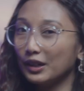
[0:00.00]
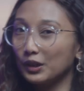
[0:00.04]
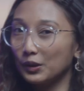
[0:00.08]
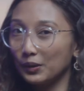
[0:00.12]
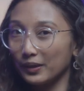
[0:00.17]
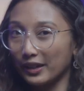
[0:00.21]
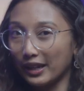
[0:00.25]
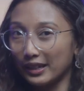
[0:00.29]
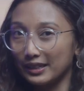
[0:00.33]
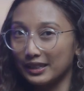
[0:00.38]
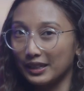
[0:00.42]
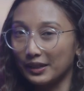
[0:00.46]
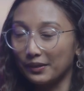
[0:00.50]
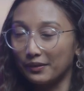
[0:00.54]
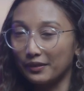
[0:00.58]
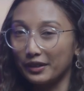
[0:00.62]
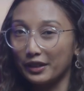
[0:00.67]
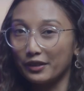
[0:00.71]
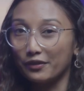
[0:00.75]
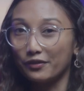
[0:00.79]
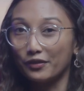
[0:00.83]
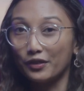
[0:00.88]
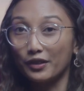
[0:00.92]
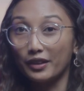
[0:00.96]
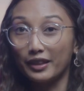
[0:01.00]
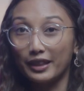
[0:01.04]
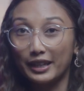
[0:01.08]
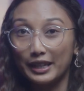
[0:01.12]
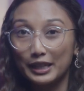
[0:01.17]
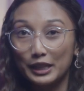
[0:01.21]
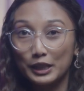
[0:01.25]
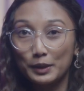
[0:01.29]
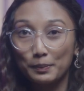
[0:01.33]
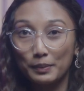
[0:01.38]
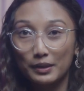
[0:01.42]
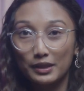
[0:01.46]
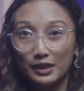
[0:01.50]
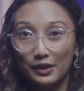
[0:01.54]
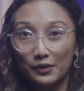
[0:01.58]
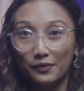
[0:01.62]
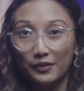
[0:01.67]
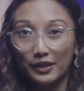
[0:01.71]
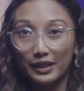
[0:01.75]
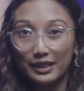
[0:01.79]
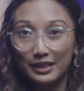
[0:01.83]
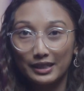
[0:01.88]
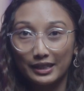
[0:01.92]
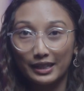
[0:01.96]
creativity for this
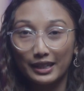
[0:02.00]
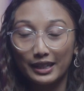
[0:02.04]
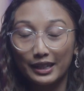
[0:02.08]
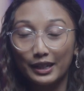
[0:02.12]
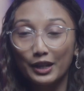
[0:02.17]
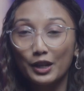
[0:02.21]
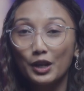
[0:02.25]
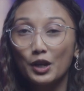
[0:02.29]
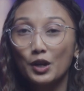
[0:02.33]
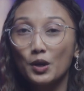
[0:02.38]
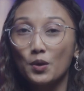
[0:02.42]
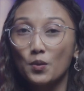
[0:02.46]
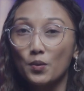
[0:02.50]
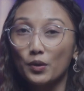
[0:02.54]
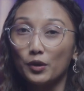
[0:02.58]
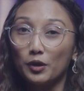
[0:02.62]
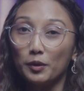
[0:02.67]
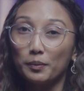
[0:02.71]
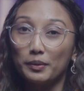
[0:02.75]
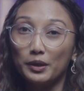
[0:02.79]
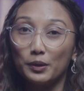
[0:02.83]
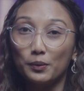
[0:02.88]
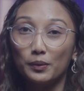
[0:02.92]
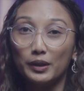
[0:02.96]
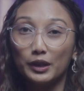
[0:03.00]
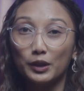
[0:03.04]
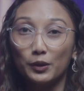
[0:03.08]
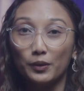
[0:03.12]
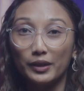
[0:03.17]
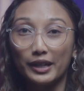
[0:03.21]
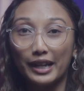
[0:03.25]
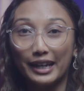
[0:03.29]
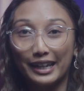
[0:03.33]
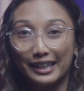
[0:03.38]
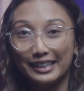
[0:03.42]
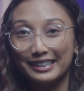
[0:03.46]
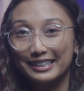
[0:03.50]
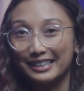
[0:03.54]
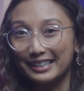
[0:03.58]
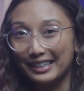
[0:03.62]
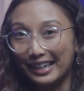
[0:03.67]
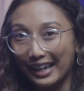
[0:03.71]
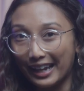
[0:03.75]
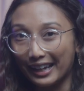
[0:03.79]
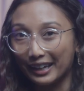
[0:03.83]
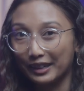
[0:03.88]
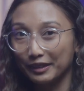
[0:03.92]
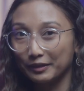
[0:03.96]
specific scene we will be recreating
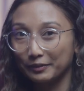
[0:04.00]
today.